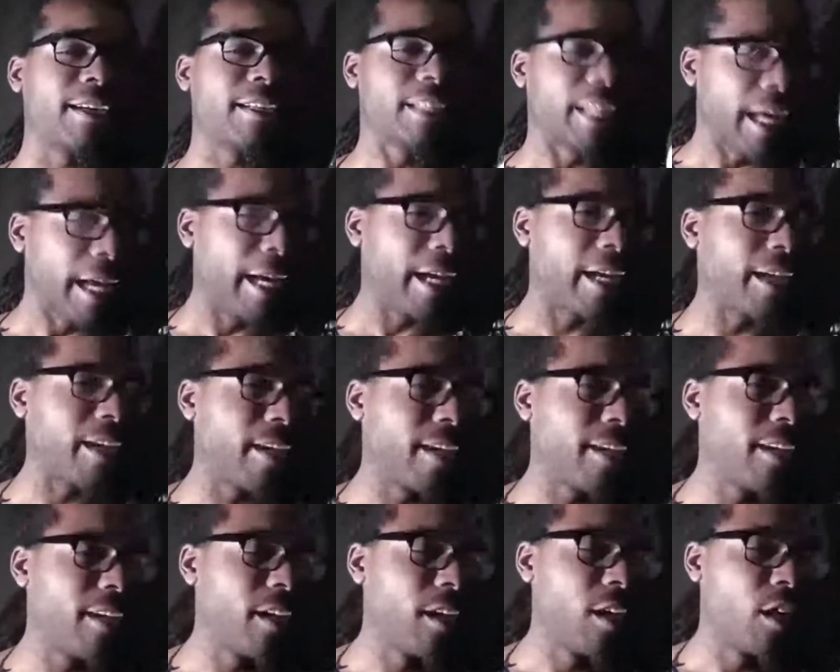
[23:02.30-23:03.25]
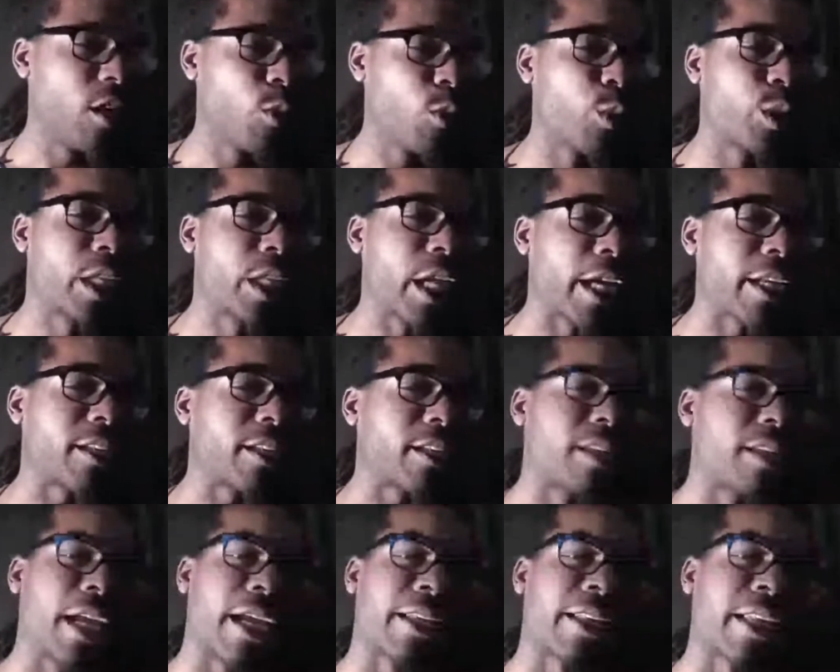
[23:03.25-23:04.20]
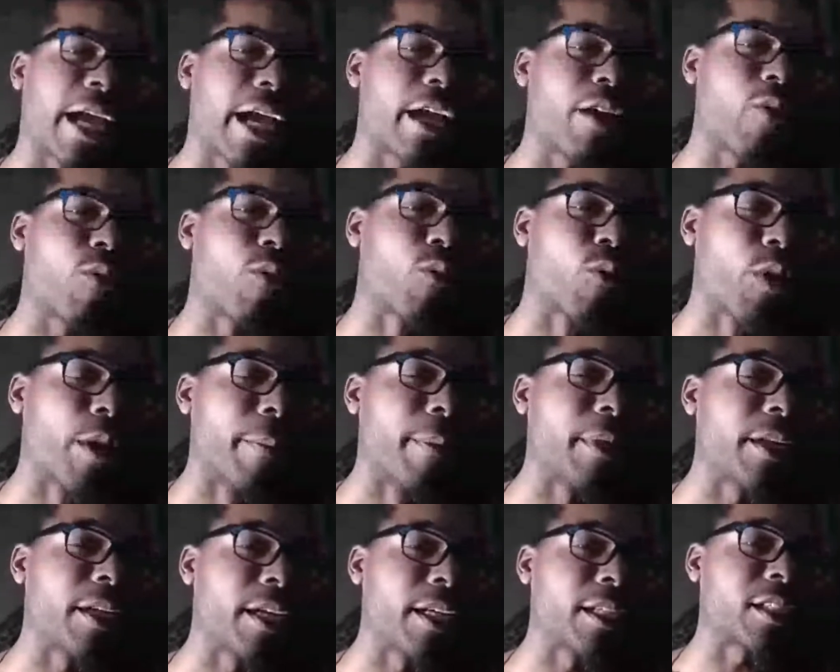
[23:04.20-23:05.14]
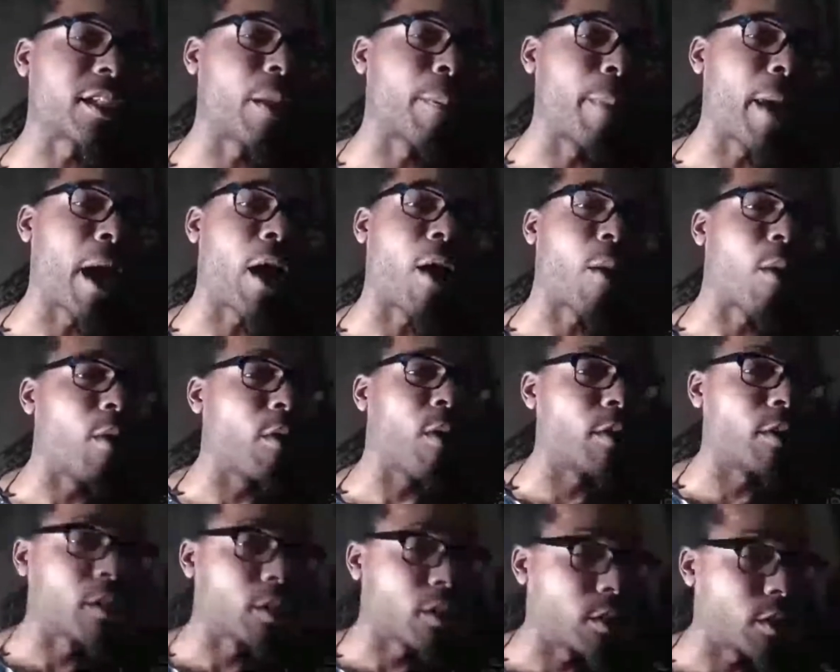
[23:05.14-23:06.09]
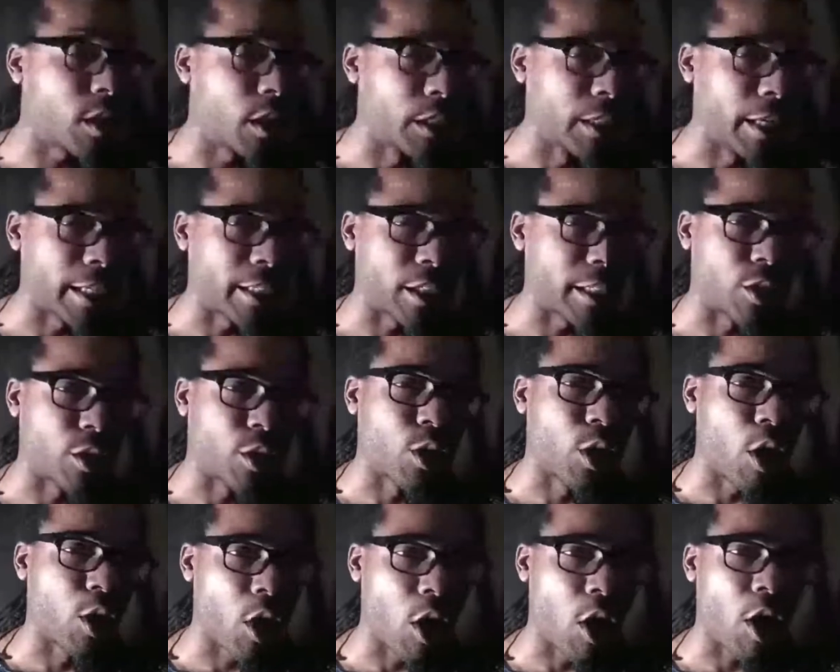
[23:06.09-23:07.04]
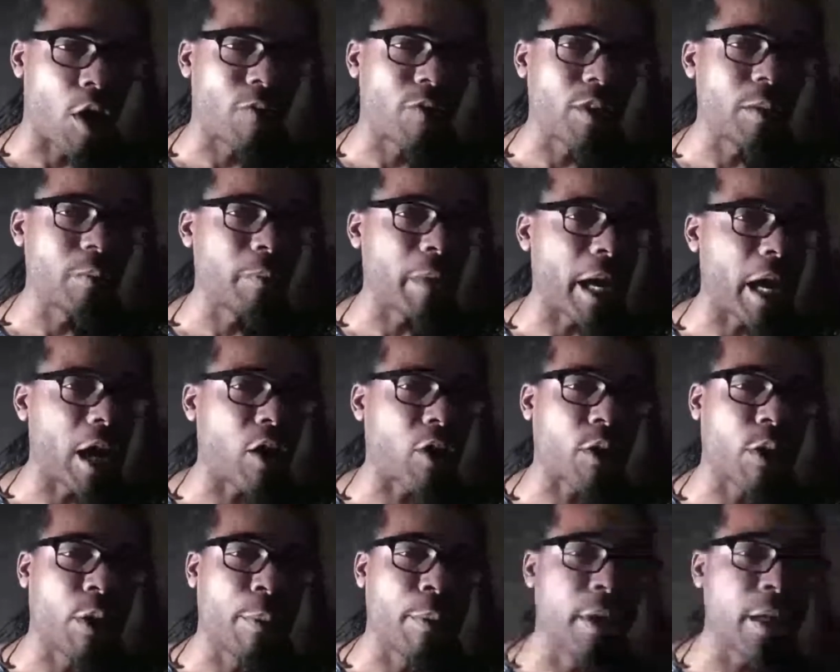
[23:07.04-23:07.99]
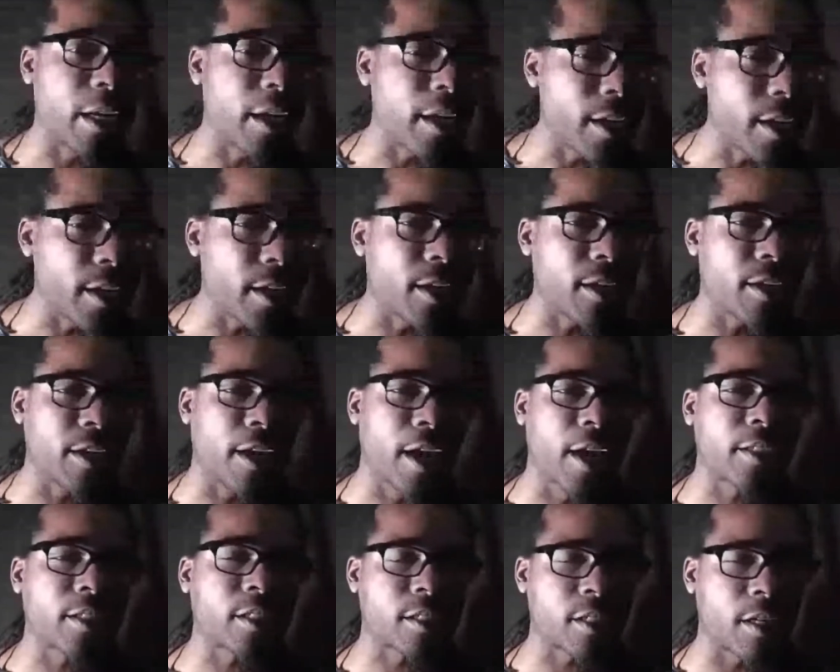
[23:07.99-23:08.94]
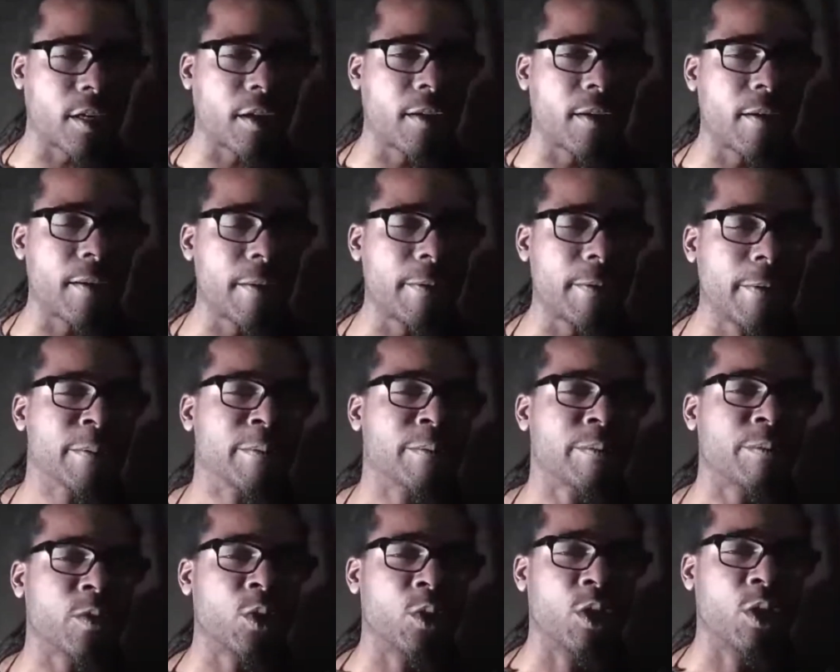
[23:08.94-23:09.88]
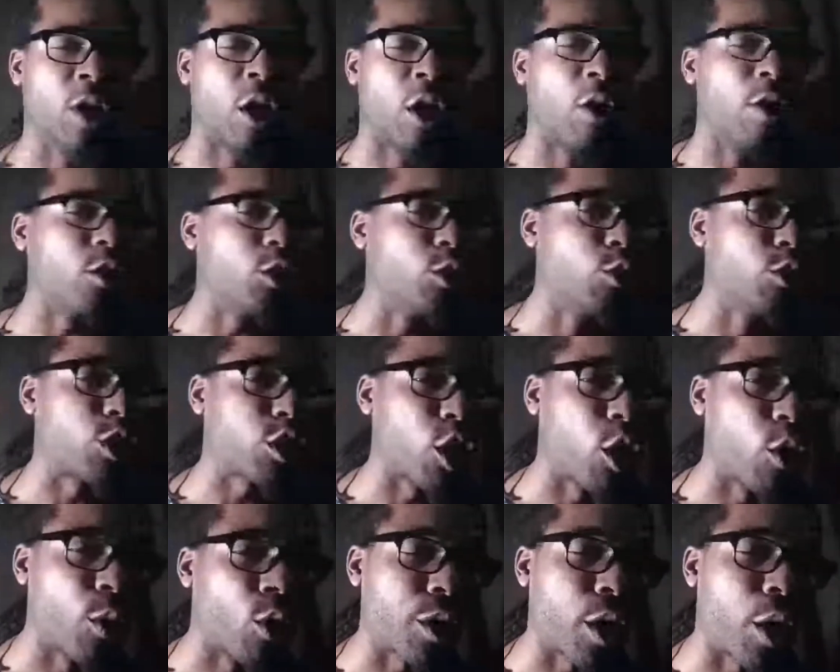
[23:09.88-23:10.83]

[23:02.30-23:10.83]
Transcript: that they reminisce about connected to Garvey, Malcolm, and any of that shit, and you show it